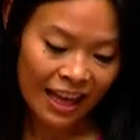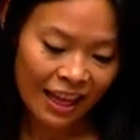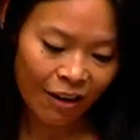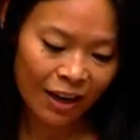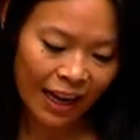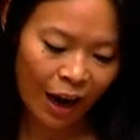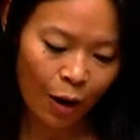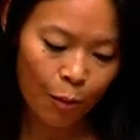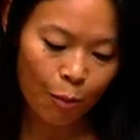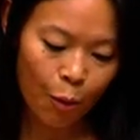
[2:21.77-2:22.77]
there are
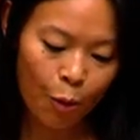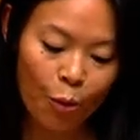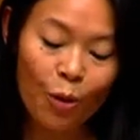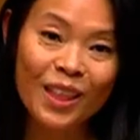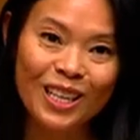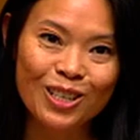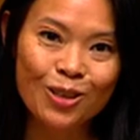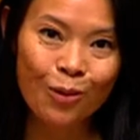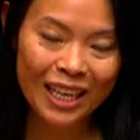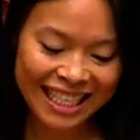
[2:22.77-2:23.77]
now more than
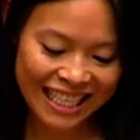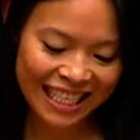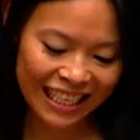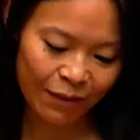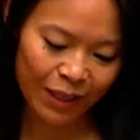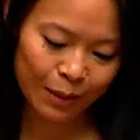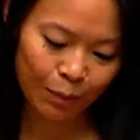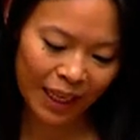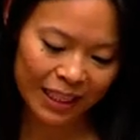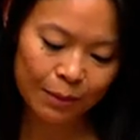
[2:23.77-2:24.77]
20 Livy's
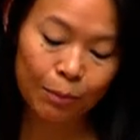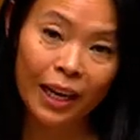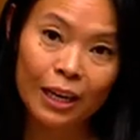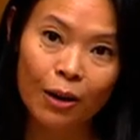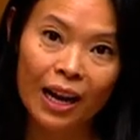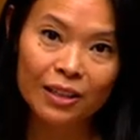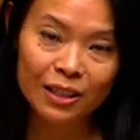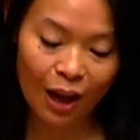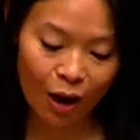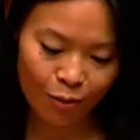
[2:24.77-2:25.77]
Place playgrounds
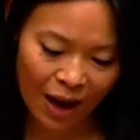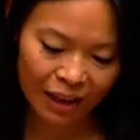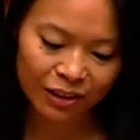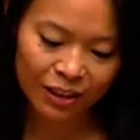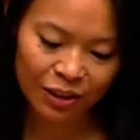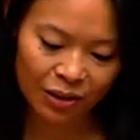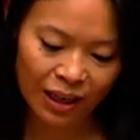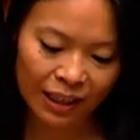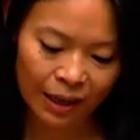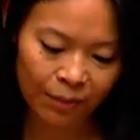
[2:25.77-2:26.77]
around
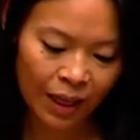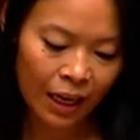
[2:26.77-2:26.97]
Australia,